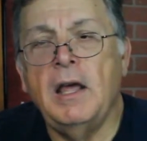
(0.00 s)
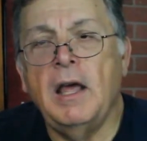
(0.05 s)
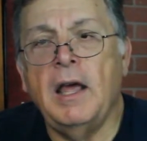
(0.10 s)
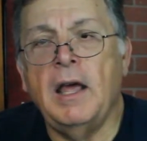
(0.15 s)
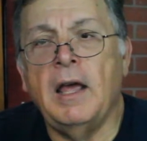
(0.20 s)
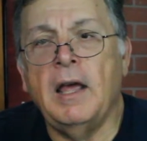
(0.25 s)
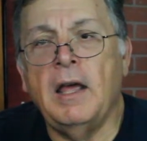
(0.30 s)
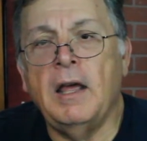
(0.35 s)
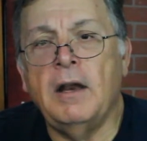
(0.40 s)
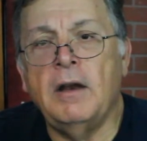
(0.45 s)

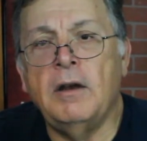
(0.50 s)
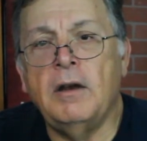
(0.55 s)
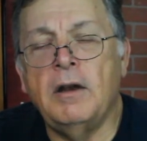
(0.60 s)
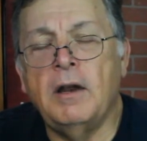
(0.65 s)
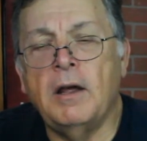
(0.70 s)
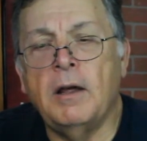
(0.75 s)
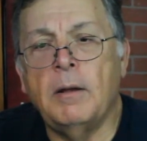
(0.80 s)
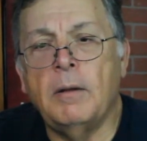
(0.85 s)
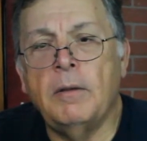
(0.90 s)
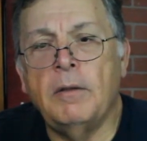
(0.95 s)
and
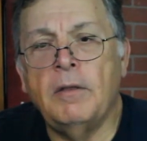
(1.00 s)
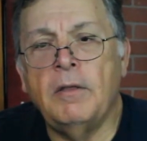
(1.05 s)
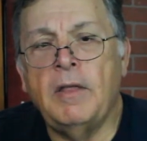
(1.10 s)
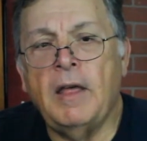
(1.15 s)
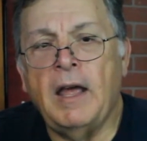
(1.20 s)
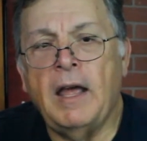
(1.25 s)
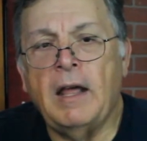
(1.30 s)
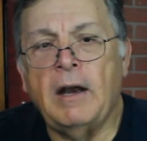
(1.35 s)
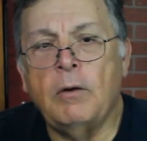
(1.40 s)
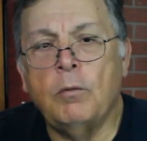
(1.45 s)

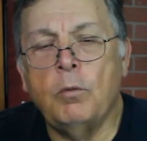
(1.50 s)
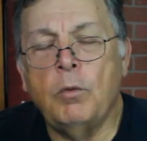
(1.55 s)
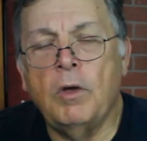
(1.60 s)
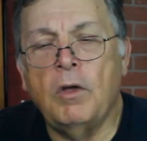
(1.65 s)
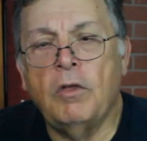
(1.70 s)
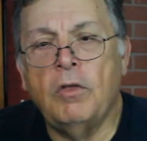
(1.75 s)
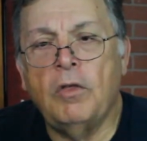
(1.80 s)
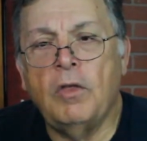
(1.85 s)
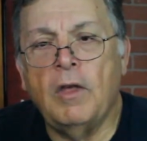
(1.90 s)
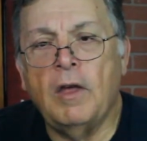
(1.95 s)
that
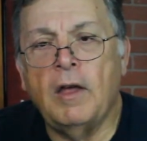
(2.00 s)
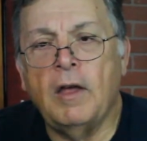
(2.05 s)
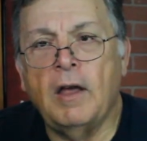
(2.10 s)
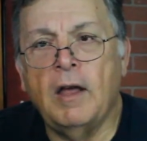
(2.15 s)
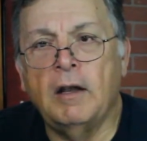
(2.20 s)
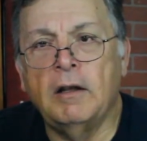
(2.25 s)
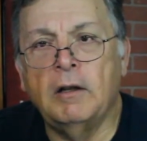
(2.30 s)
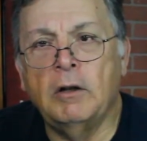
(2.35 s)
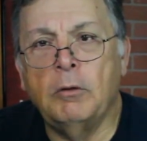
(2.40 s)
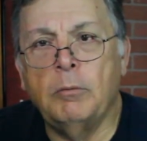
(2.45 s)
with a
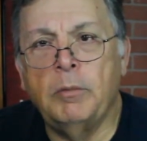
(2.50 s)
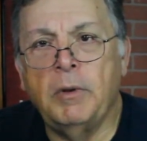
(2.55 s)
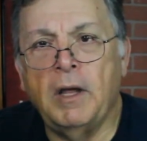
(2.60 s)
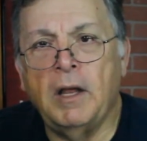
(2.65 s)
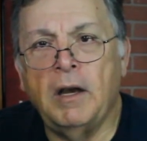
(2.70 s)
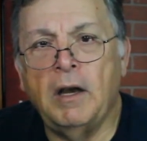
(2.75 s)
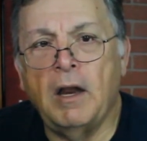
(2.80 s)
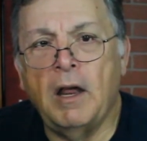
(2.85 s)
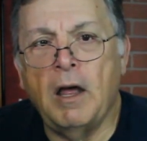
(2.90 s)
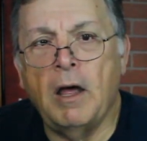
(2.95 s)
little
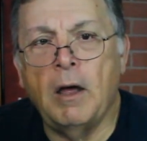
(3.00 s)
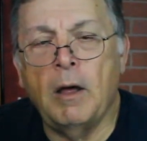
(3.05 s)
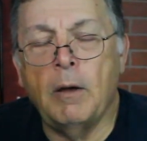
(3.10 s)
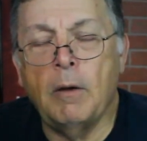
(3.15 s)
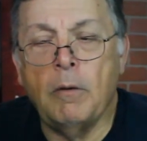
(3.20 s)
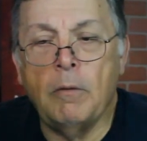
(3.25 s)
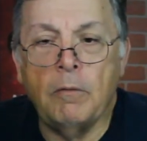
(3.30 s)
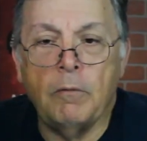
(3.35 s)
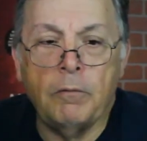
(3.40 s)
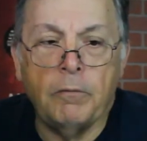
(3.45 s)
bit
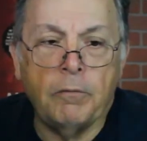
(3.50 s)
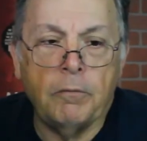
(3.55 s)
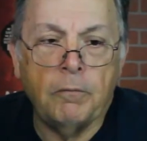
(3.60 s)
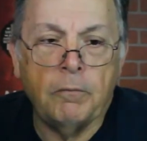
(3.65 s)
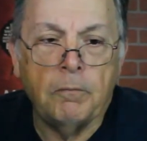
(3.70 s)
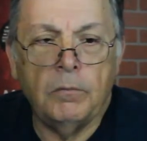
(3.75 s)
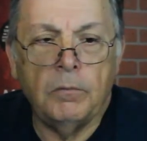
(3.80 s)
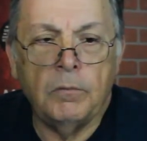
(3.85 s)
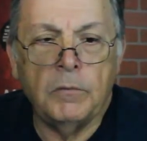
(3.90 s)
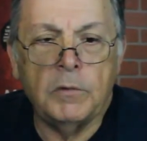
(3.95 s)
of
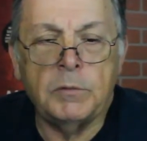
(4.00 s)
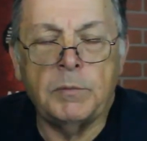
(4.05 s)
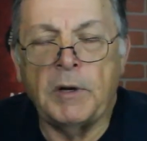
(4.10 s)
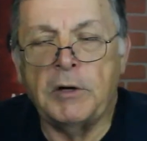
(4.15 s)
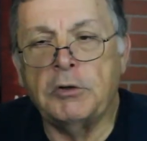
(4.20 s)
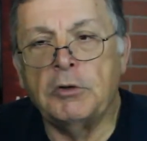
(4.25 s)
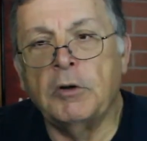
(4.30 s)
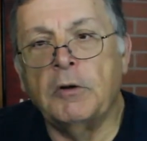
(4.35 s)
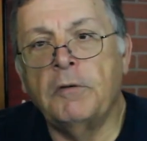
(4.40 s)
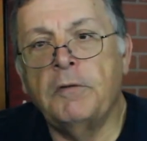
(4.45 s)

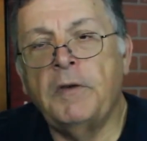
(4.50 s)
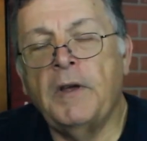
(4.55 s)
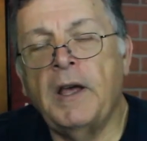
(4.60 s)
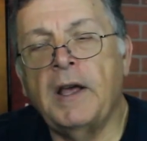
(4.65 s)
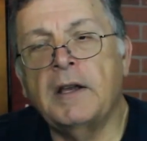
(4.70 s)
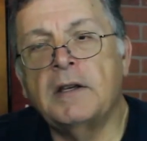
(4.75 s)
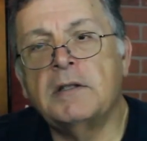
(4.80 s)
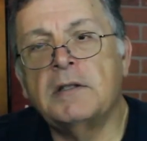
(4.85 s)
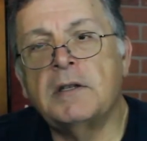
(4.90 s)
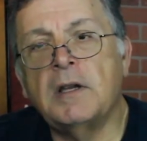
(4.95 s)
special
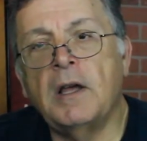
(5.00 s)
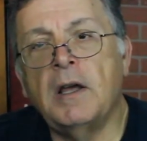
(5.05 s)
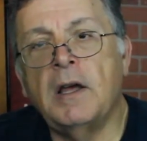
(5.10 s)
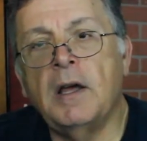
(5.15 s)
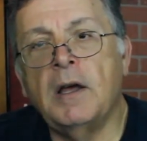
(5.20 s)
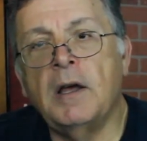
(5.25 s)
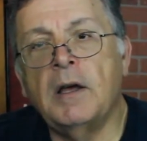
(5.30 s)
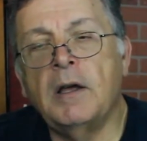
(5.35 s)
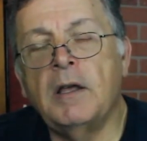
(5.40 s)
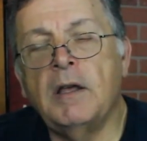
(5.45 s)
effects
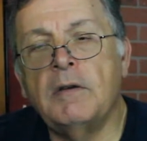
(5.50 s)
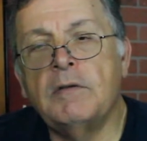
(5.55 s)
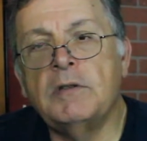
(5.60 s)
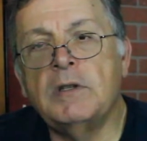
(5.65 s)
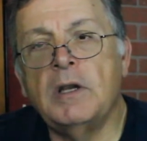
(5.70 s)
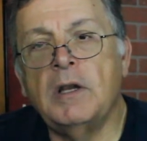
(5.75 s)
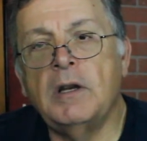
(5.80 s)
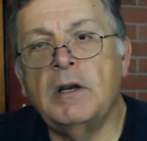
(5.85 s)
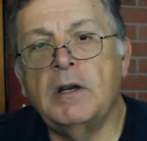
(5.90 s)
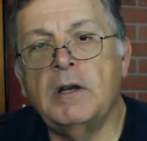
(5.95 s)

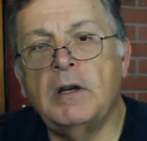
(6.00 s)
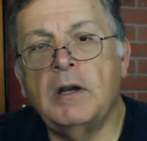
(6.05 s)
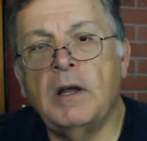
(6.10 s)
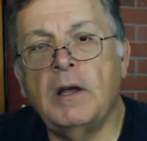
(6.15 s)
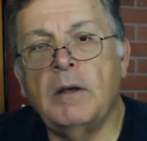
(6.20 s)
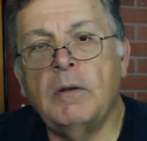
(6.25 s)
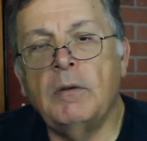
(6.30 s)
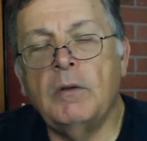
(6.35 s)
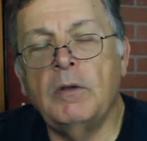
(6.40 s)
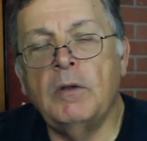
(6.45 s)
gives it
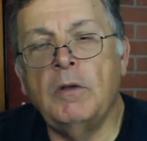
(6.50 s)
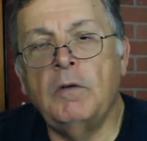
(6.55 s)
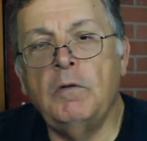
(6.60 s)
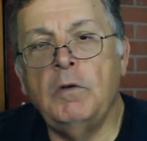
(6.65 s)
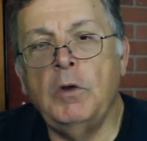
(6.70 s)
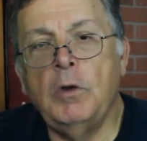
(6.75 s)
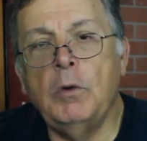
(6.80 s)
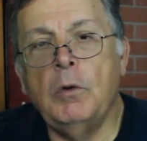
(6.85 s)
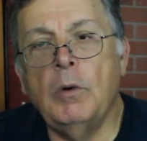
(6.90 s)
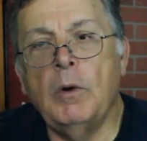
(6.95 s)
the
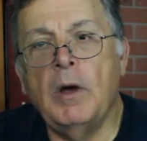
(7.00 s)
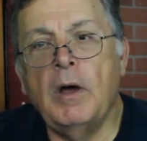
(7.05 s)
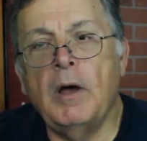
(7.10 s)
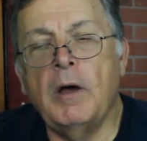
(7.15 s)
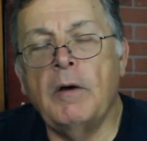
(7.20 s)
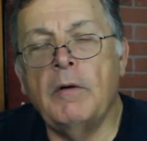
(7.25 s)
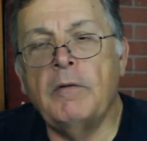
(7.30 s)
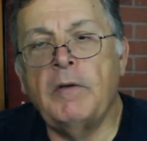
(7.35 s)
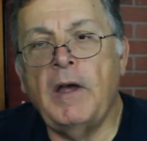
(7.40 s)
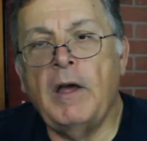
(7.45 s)
view
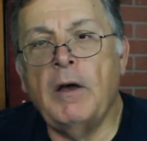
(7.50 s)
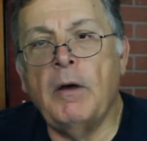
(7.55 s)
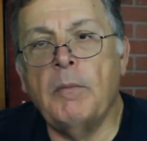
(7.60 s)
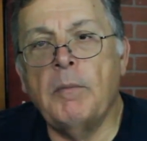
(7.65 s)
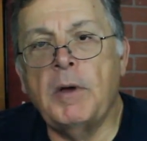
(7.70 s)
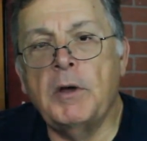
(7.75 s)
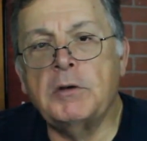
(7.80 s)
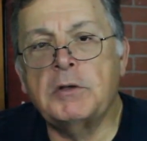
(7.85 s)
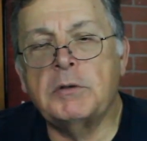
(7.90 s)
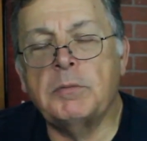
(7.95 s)
of how
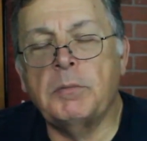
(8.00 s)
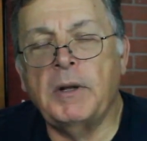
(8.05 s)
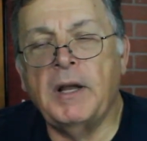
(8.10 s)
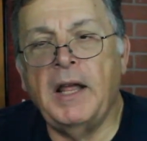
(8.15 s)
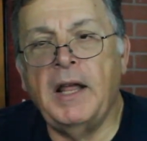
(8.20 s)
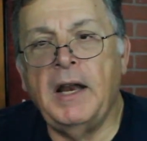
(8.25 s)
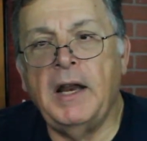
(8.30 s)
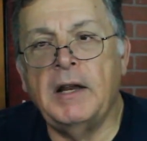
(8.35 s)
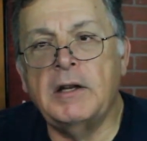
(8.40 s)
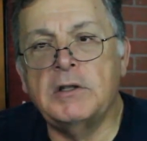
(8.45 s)
most
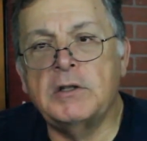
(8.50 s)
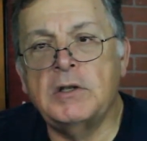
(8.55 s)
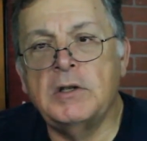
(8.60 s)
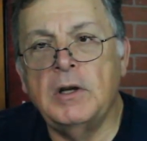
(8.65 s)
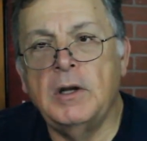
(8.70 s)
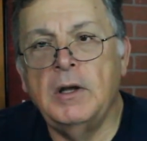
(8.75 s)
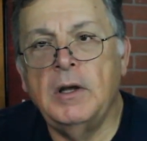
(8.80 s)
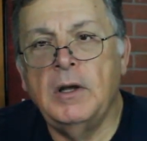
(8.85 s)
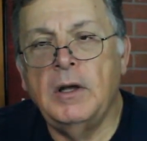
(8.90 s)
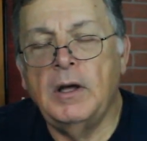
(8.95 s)
planets,
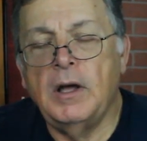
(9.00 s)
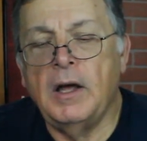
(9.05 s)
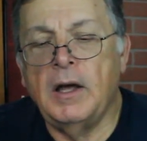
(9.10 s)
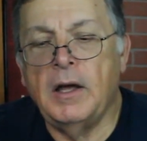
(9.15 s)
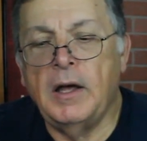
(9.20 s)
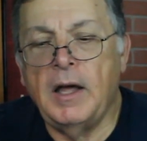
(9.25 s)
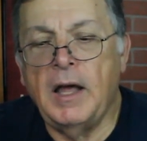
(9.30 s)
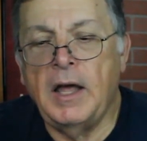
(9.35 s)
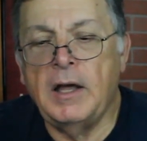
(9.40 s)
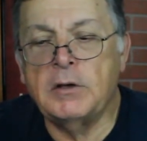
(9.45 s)

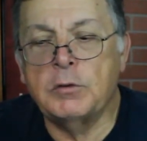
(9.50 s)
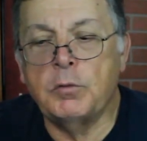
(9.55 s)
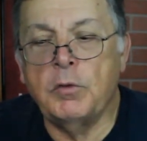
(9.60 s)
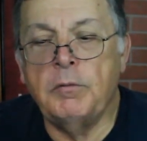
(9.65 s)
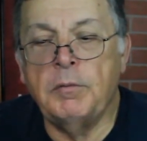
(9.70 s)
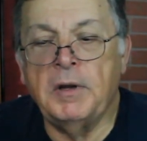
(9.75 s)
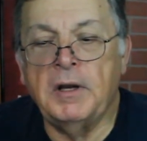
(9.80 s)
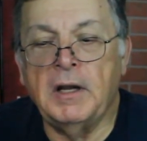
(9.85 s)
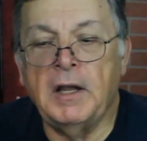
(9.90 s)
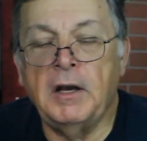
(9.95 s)
as
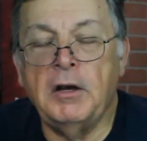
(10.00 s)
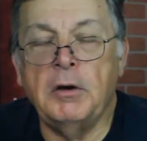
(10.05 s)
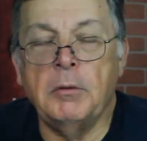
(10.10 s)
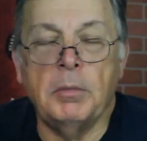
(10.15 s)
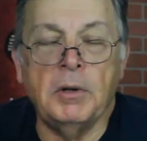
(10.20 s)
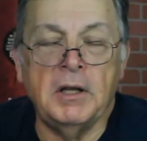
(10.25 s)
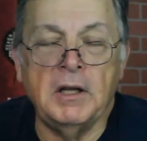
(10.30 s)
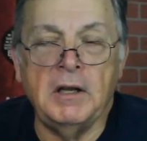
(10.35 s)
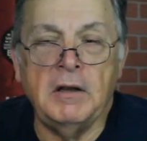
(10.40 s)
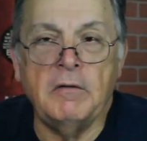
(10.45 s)
we've been led to
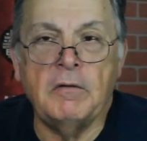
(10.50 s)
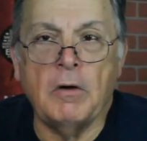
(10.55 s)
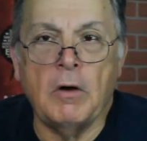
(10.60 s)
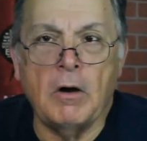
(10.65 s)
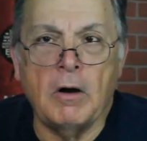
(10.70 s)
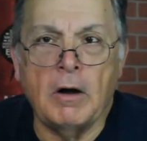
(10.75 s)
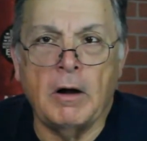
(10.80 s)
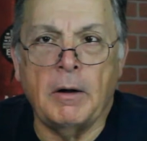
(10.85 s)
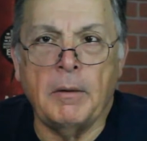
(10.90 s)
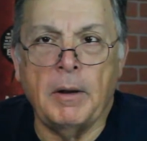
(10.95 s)
believe,
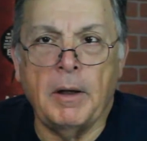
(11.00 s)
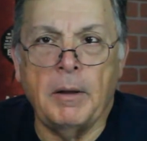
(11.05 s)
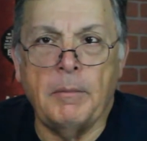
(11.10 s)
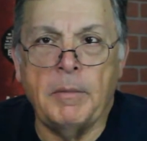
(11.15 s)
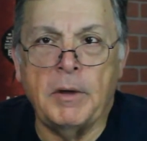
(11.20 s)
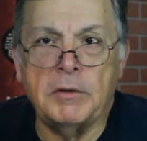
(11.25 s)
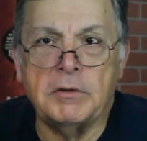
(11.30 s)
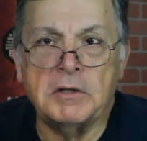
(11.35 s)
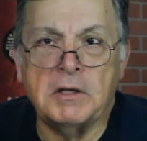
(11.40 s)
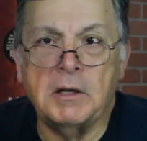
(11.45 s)
are
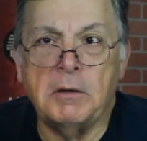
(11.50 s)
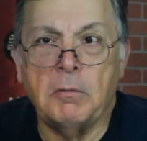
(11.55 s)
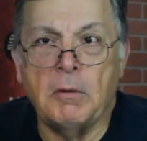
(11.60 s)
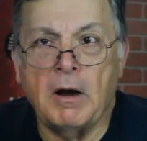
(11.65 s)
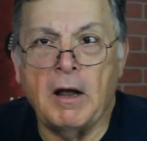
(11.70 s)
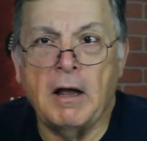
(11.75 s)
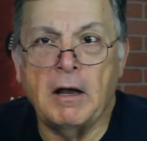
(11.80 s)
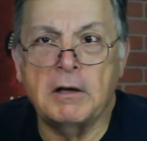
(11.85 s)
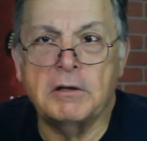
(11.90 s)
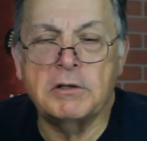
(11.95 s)
mostly
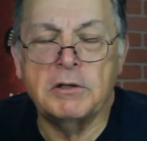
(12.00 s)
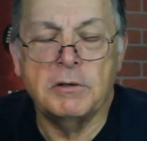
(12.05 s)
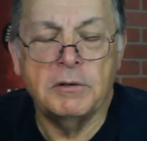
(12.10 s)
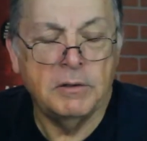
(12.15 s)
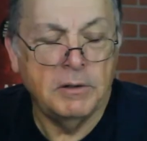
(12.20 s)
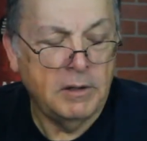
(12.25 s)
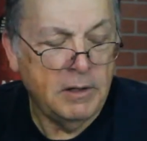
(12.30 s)
rocks.